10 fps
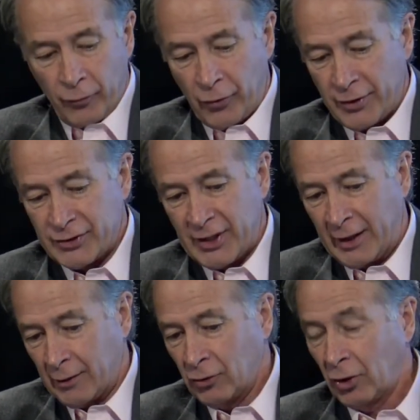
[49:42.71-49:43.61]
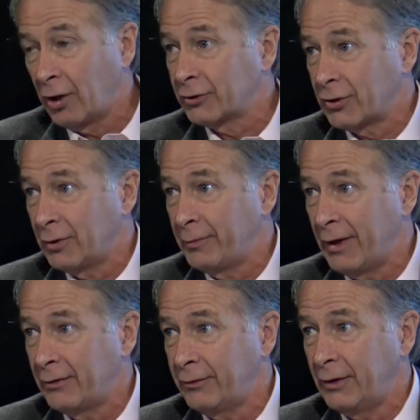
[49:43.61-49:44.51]
for the sake of a long-term
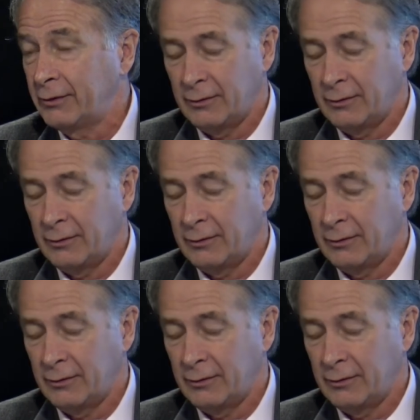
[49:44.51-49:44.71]
benefit,